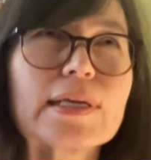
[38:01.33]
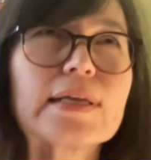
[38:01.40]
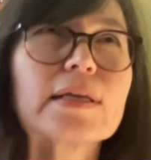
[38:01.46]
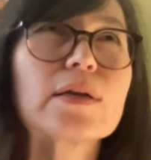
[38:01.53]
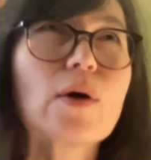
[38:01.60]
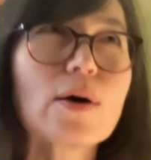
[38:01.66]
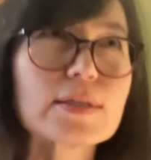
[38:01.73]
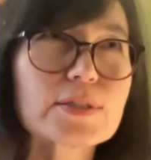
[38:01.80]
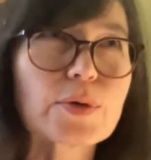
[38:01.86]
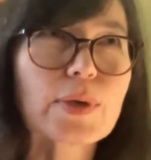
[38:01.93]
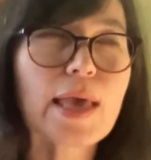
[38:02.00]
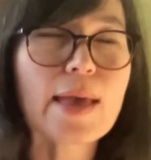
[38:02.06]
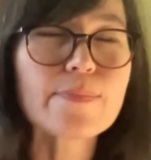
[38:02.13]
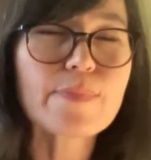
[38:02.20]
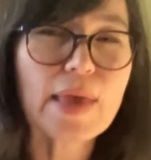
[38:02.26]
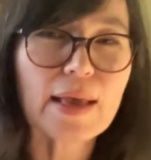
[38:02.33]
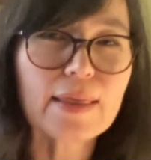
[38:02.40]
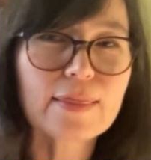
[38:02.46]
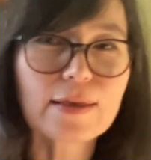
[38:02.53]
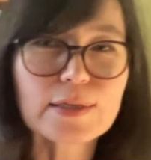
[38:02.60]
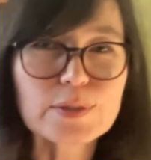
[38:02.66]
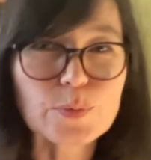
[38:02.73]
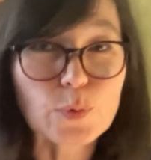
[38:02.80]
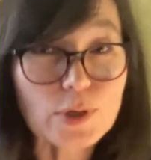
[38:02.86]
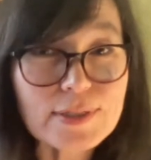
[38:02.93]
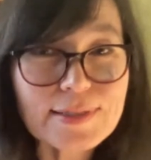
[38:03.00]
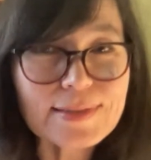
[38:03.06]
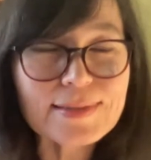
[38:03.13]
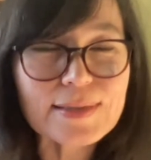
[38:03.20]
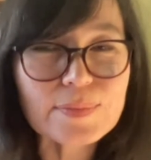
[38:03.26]
And it also can make things
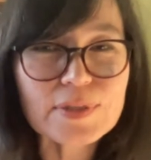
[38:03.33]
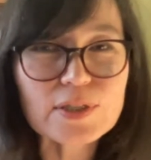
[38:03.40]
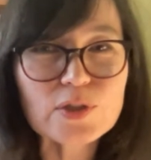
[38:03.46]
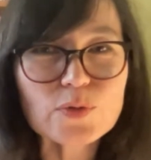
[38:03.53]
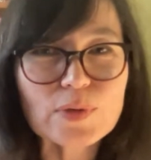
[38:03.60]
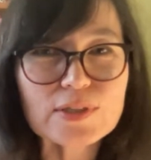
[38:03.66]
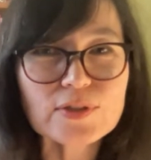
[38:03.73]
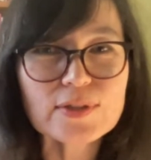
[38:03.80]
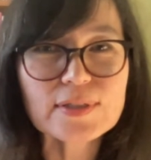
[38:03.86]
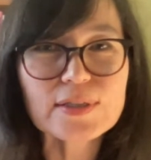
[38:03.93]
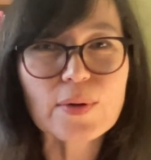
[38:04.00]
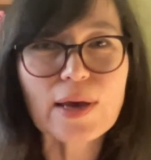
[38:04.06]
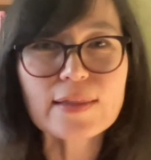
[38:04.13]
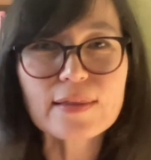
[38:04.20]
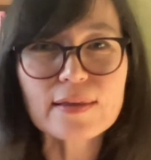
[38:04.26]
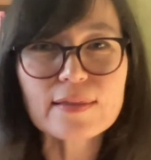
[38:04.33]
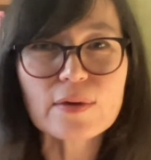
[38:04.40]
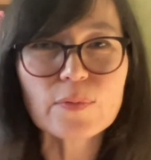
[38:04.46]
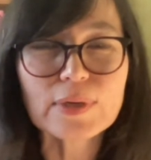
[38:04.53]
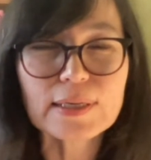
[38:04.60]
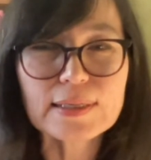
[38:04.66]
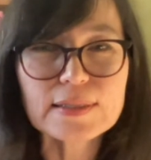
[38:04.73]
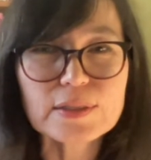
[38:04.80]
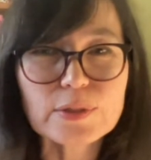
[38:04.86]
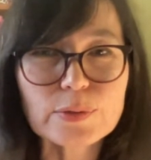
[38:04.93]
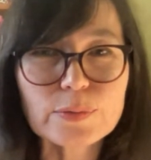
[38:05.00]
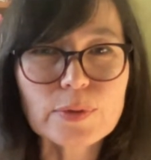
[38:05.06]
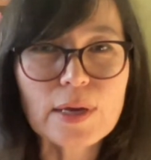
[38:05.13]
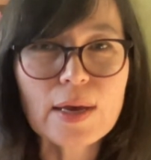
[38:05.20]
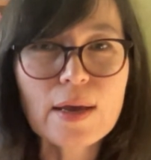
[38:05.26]
worse in some situations. So I think that we need
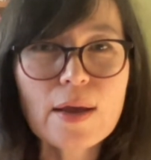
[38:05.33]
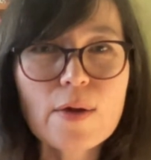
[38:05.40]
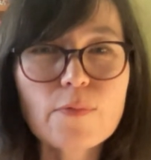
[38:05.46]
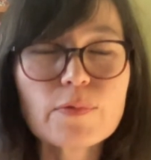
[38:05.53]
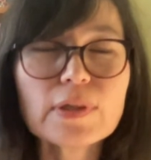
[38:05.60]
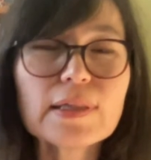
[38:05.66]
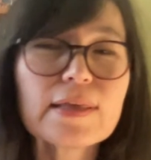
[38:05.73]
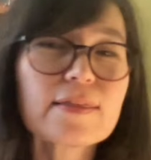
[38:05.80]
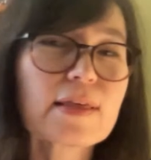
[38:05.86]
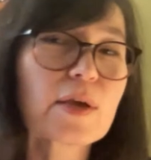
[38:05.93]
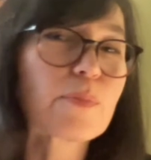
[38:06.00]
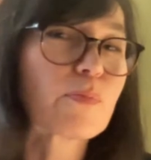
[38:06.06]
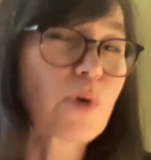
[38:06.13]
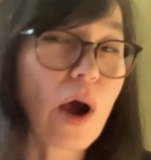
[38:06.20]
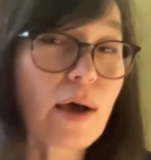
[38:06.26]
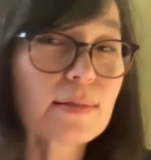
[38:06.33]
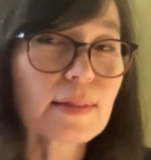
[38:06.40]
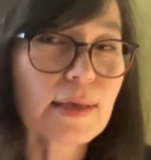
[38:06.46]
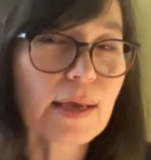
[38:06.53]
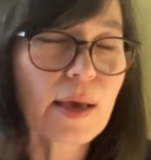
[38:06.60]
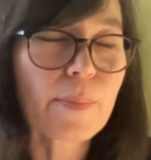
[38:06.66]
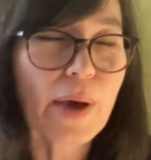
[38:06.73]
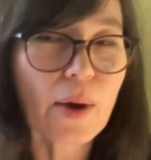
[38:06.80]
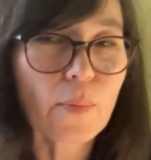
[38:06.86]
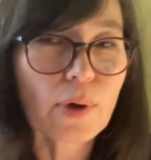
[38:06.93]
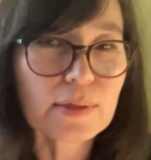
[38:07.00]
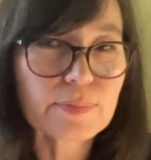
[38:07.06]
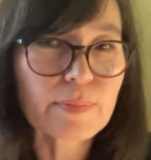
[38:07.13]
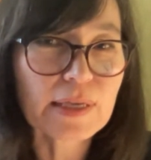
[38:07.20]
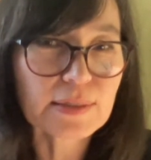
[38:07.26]
to really think broadly about
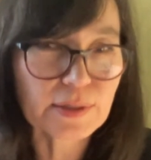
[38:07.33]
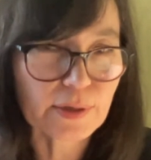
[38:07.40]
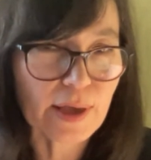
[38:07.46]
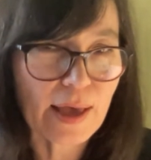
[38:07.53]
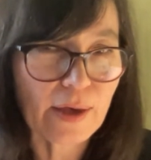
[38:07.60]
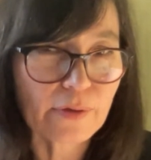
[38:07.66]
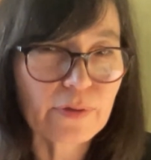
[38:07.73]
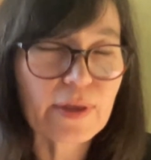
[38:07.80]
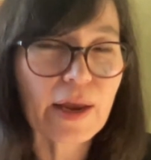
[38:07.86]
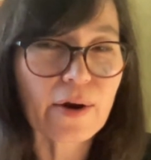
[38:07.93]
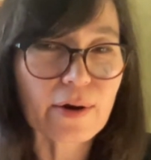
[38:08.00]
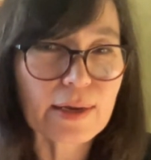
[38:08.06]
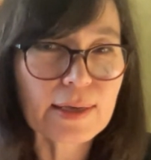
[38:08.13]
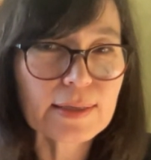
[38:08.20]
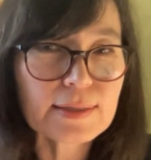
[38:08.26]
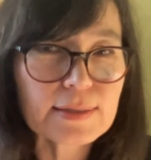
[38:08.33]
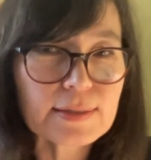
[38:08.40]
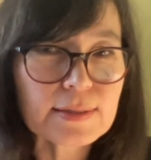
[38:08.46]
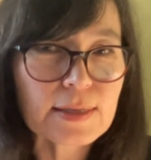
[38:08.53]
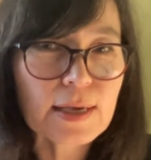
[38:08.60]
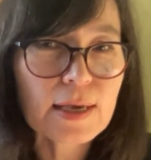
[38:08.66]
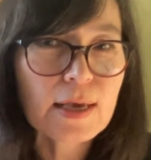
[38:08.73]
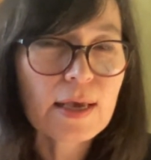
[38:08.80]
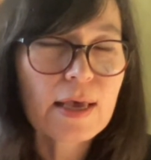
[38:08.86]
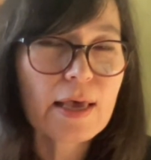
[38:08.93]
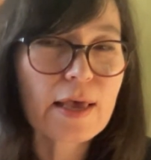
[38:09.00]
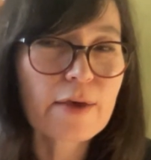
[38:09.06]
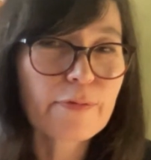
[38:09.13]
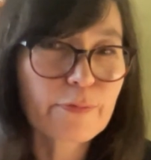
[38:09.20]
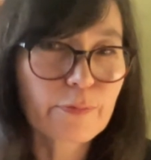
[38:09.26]
what mental health care is
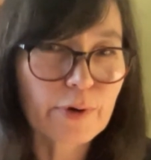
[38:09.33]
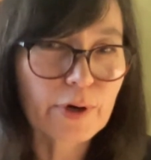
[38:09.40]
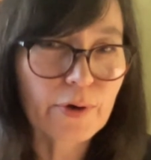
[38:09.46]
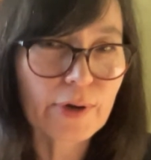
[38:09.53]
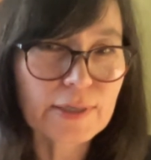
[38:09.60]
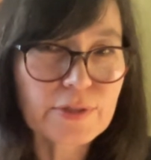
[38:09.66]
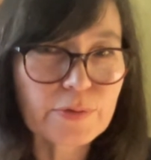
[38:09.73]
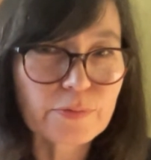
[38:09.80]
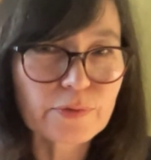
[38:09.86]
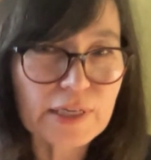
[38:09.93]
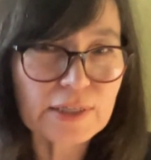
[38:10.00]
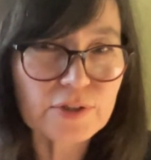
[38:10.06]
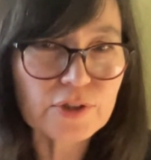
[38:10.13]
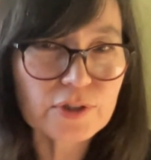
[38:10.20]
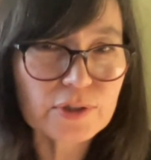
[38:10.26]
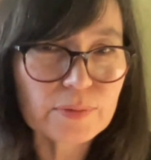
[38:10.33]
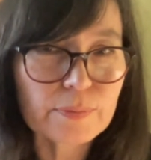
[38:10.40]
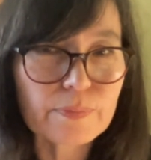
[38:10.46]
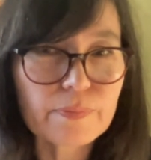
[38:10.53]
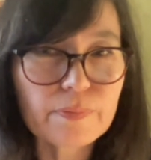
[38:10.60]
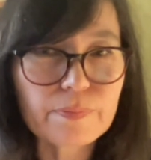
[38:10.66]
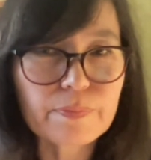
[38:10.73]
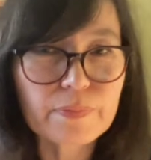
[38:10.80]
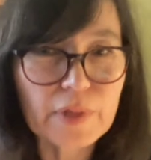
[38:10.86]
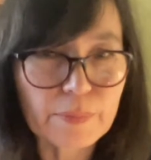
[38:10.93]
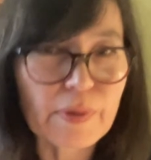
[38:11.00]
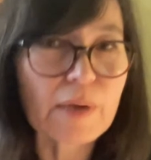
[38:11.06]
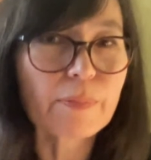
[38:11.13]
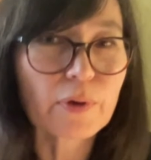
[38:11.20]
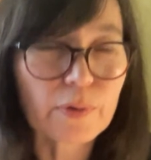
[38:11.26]
if we're going to reach the
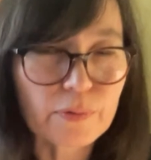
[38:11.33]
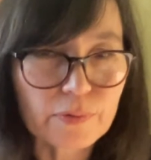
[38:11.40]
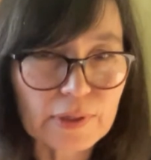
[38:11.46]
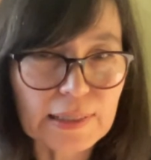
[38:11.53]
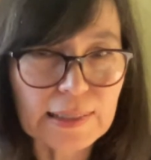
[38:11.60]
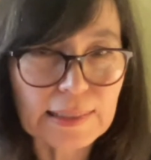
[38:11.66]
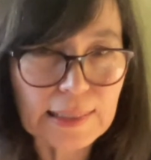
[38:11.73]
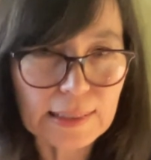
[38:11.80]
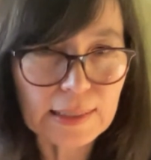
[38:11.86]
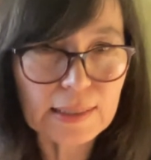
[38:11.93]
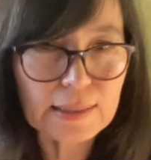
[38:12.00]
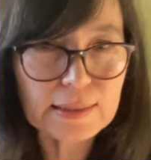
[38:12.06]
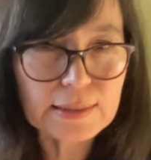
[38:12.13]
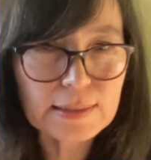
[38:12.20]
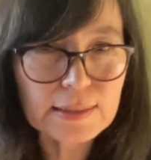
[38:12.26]
people who really need it.